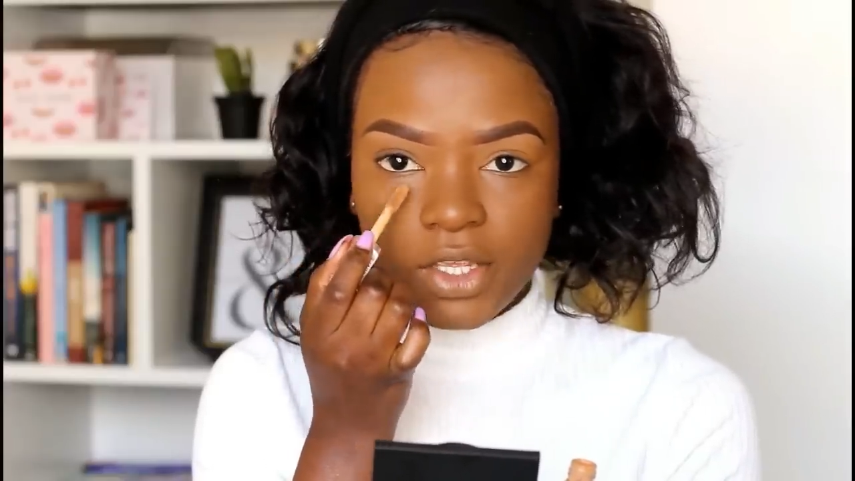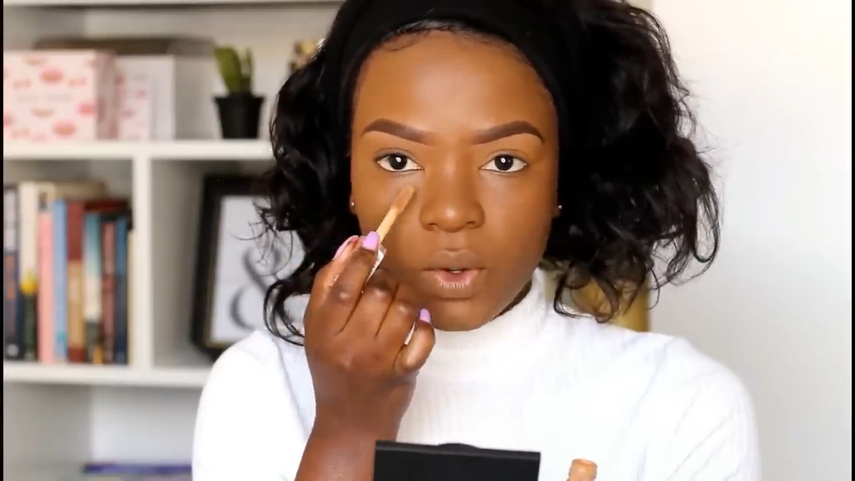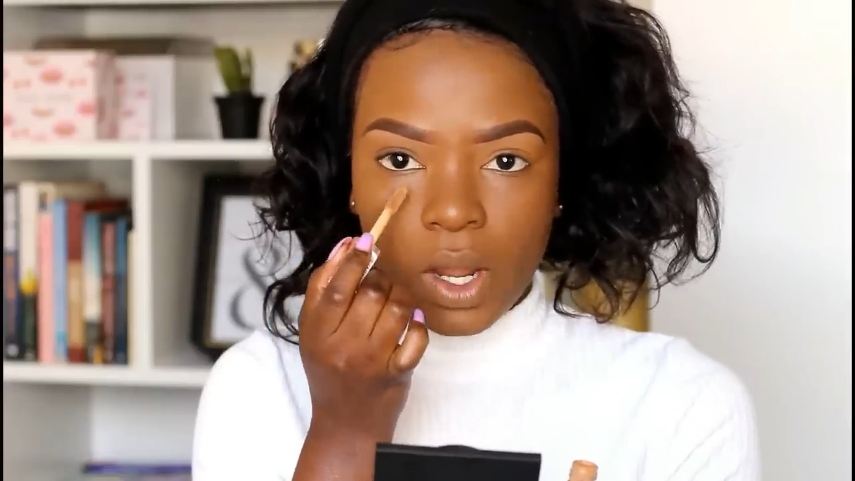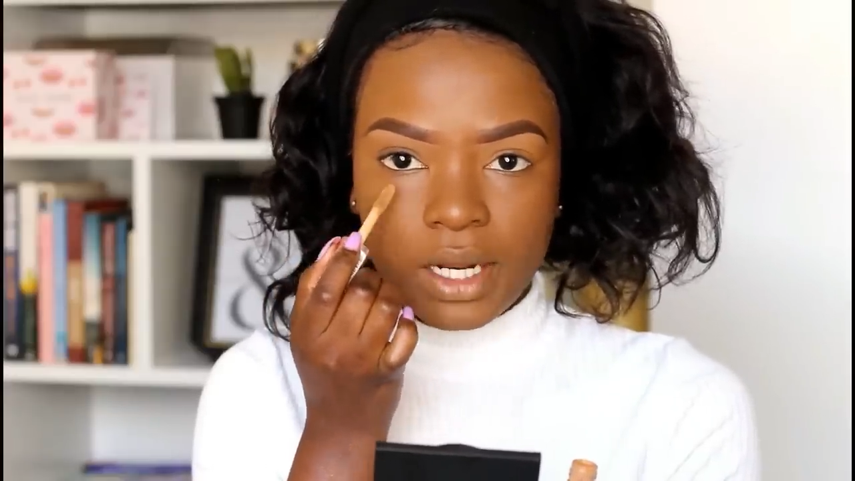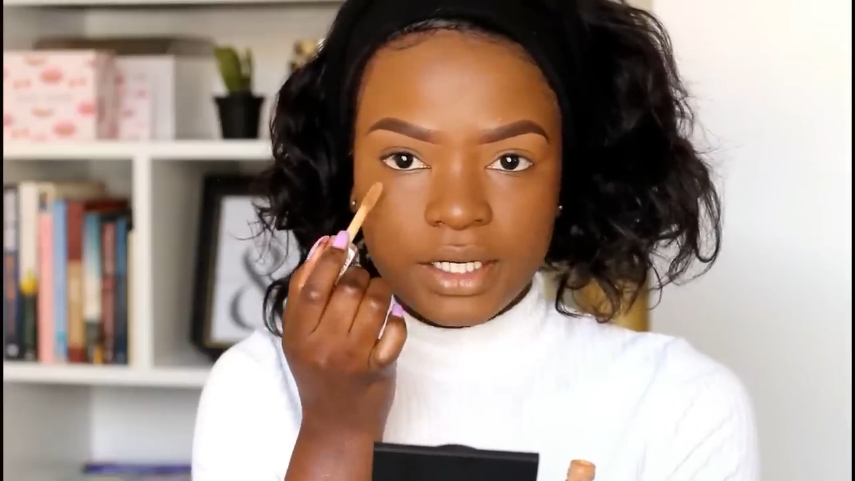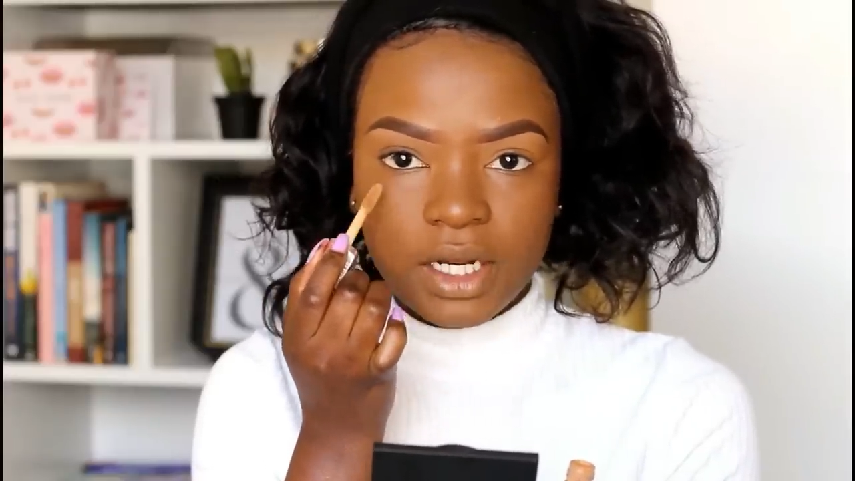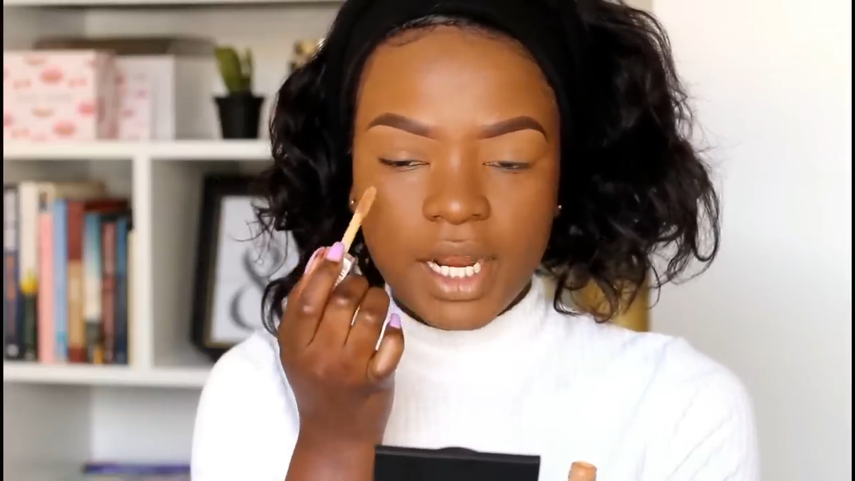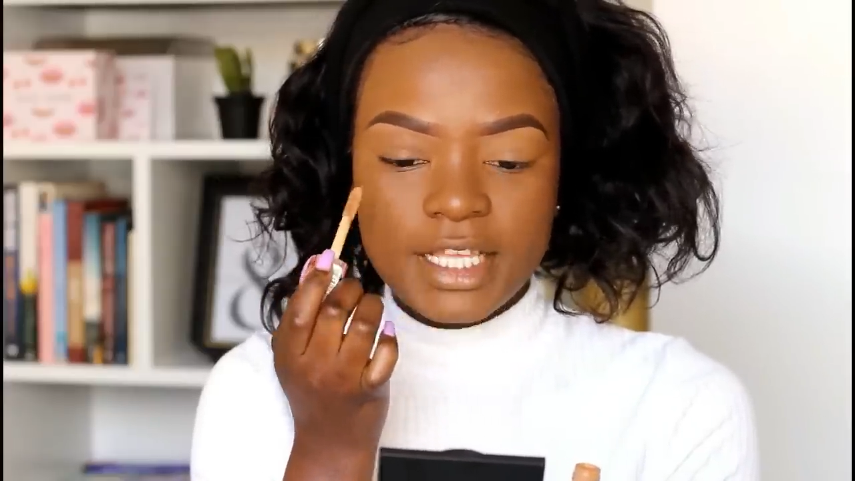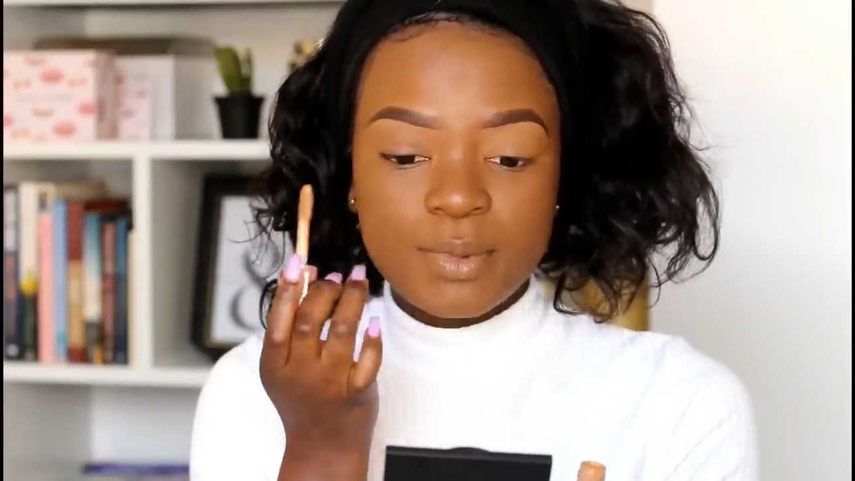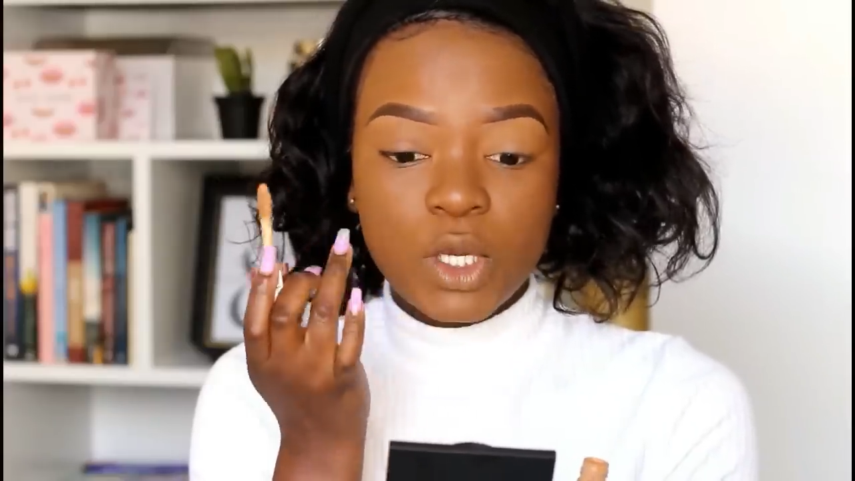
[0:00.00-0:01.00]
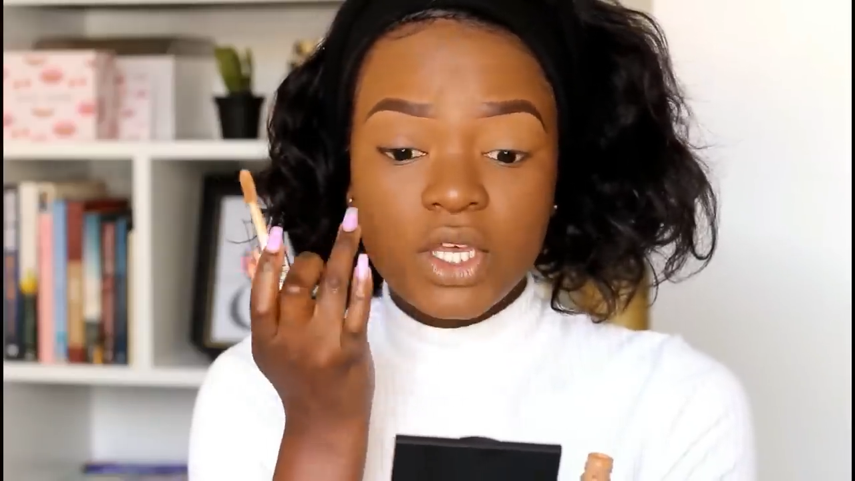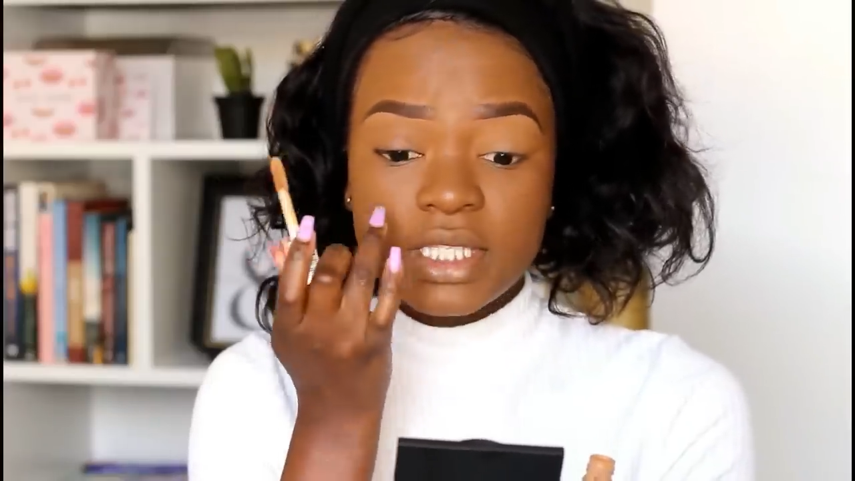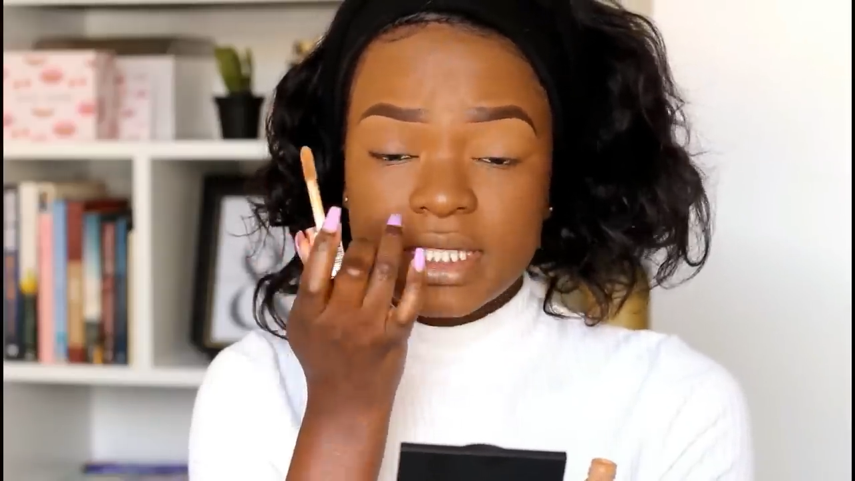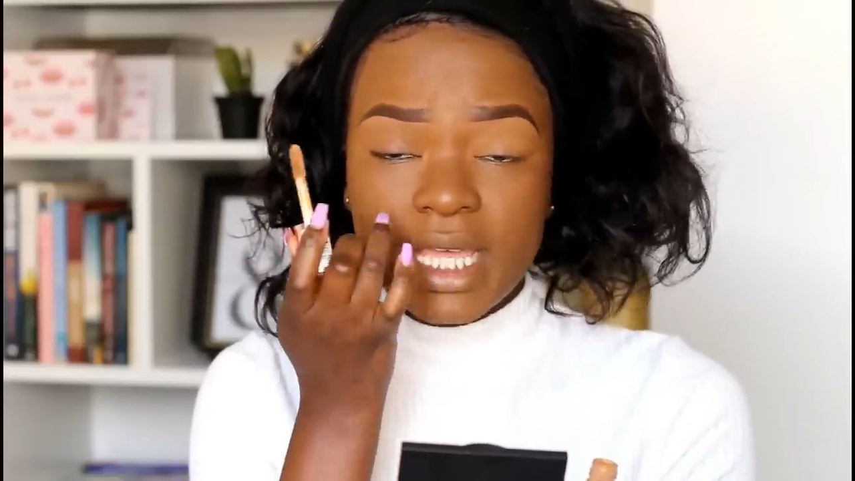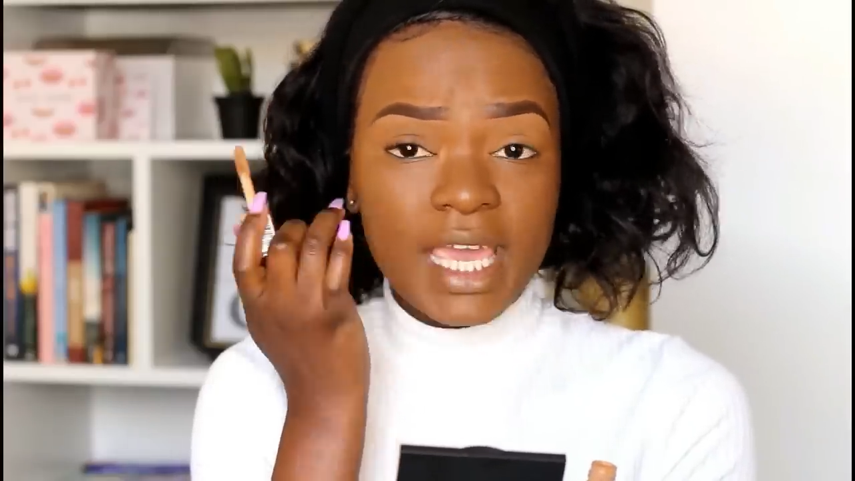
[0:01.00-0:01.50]
under eyes because
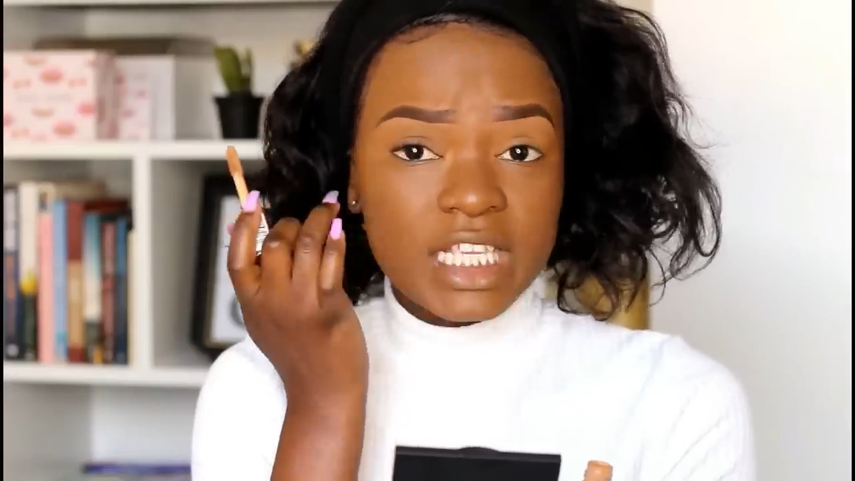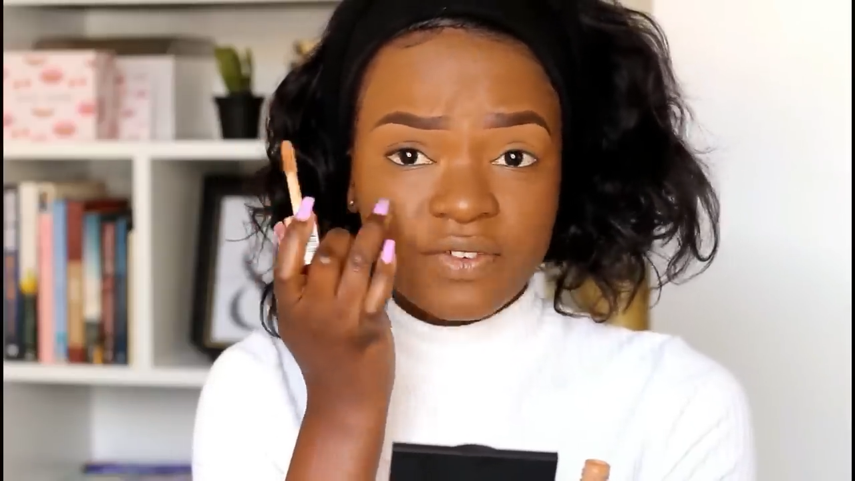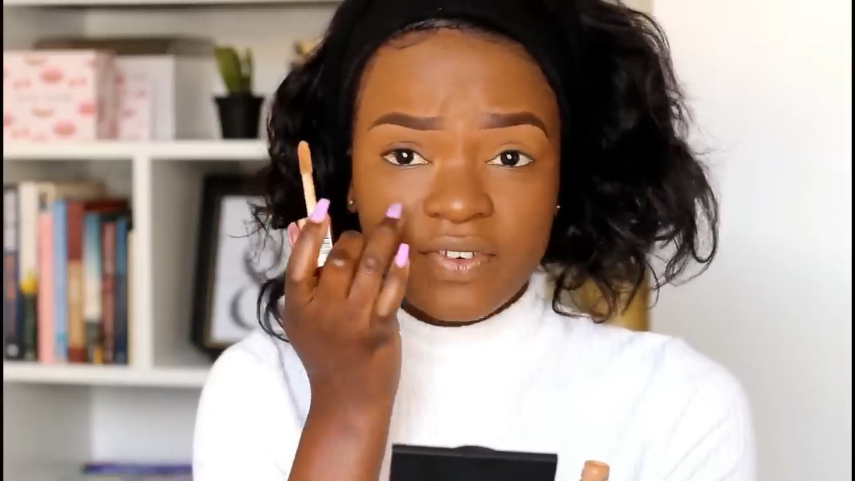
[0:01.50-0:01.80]
there is fine